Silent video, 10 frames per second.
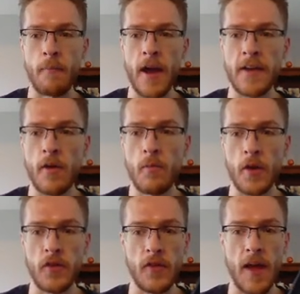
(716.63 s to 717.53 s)
I don't want
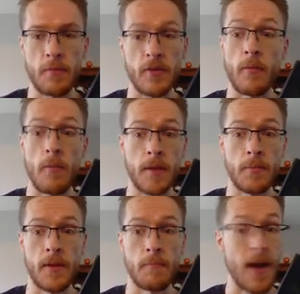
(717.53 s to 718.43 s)
to do that because I won't be able to put
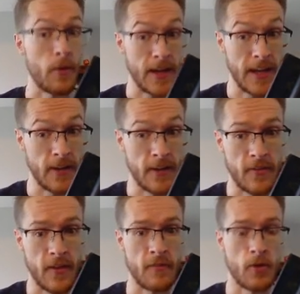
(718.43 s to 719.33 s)
them back on Ian
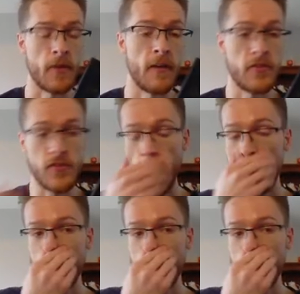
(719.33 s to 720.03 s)
until I've got enough shards.